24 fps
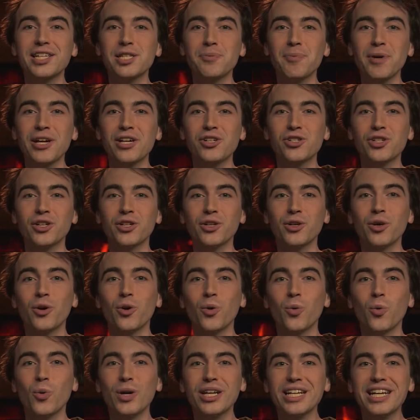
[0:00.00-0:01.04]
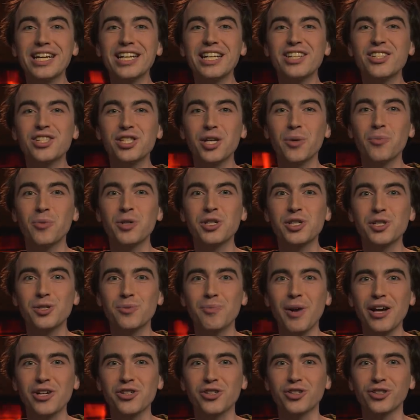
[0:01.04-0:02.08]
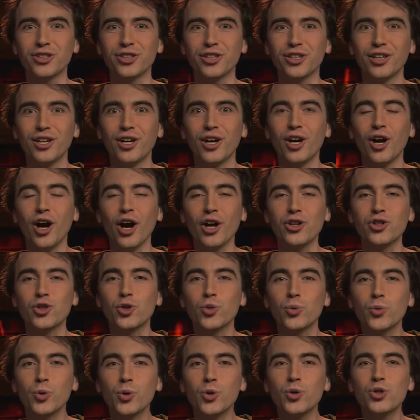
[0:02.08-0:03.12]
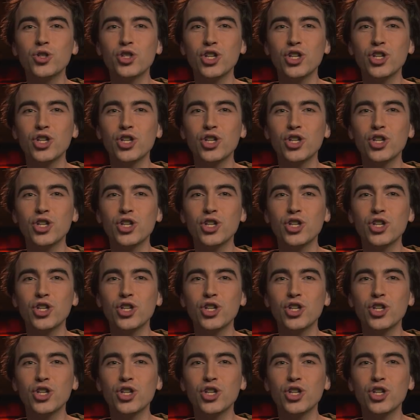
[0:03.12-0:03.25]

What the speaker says: expansion, we needed someone special, a true